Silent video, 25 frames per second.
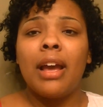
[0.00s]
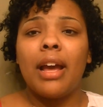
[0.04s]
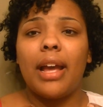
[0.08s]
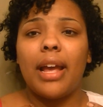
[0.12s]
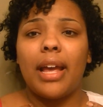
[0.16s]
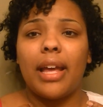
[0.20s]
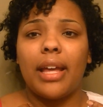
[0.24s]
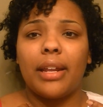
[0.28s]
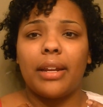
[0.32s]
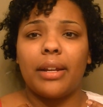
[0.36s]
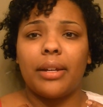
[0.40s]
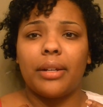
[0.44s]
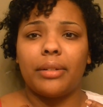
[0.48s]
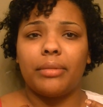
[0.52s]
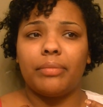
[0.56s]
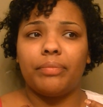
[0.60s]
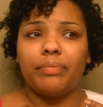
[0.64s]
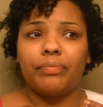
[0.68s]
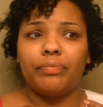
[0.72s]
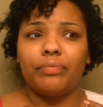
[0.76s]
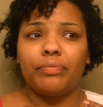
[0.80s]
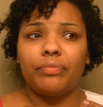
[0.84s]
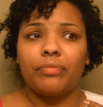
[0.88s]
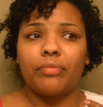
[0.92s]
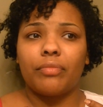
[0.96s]
And
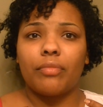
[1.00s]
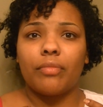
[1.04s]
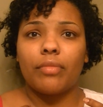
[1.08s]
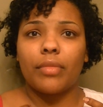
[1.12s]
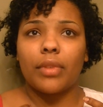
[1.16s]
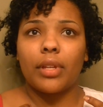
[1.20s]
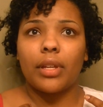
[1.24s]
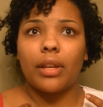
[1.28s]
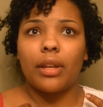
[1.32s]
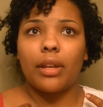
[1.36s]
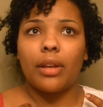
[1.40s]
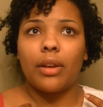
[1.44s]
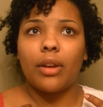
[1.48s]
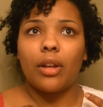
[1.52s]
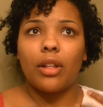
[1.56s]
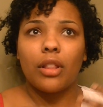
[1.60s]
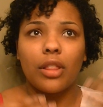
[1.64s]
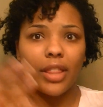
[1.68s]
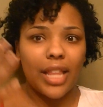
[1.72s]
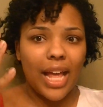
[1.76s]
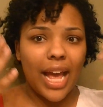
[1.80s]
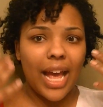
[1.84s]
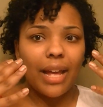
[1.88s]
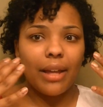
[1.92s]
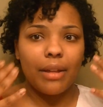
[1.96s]

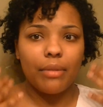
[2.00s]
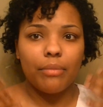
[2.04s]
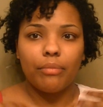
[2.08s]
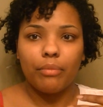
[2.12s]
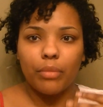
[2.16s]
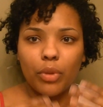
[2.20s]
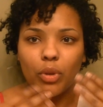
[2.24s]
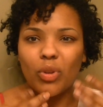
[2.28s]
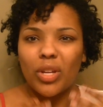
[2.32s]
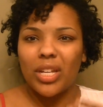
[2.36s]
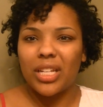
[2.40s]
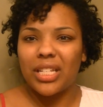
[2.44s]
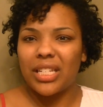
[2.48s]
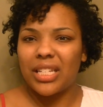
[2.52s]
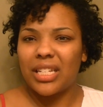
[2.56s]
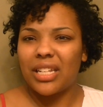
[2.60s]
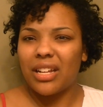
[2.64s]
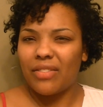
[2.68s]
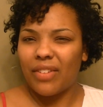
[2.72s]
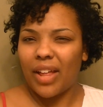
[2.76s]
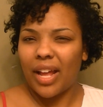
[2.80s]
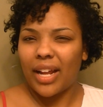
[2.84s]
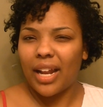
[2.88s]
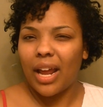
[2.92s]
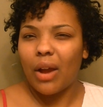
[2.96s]
that mucus and
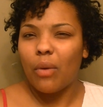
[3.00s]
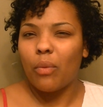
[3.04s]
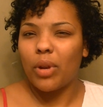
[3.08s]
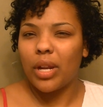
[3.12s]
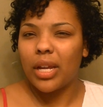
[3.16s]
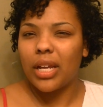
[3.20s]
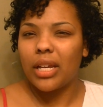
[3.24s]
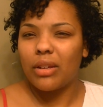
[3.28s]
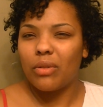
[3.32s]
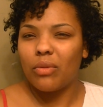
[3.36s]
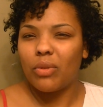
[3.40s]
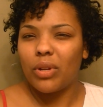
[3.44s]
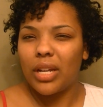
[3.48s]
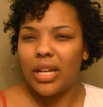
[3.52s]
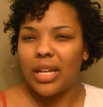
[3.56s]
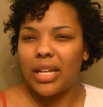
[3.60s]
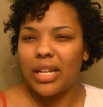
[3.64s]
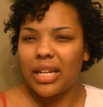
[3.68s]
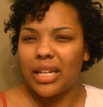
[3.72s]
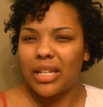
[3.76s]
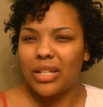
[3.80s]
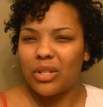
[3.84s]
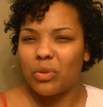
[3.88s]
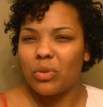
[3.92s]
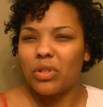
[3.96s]
stuff like that, when it
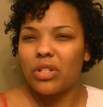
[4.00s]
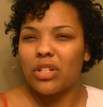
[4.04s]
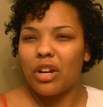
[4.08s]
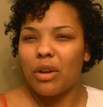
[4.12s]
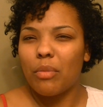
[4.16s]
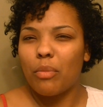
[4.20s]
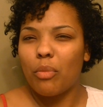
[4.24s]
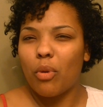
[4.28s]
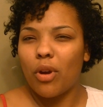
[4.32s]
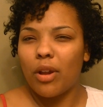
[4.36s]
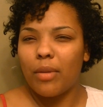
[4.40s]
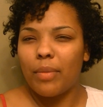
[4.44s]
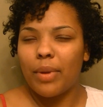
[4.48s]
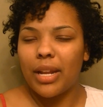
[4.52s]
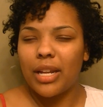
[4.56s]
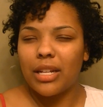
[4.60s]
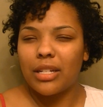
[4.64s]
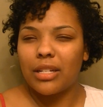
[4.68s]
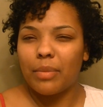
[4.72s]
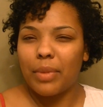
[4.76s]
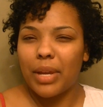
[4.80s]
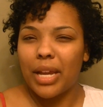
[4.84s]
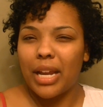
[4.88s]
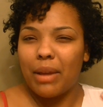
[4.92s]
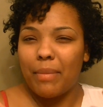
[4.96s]
gets to a certain point of being in
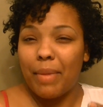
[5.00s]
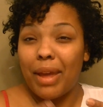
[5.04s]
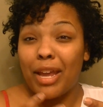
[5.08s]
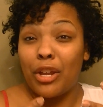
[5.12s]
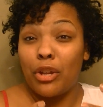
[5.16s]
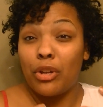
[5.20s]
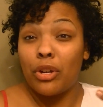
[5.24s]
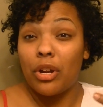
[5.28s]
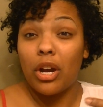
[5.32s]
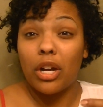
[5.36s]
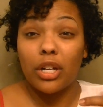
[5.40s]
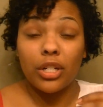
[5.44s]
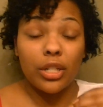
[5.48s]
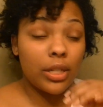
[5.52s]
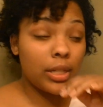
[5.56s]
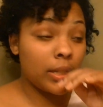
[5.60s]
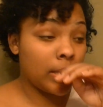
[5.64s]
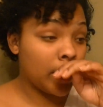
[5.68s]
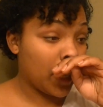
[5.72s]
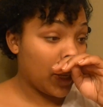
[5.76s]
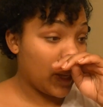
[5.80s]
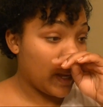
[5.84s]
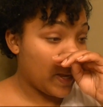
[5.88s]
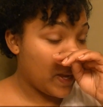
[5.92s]
stomach, it can make you nauseous.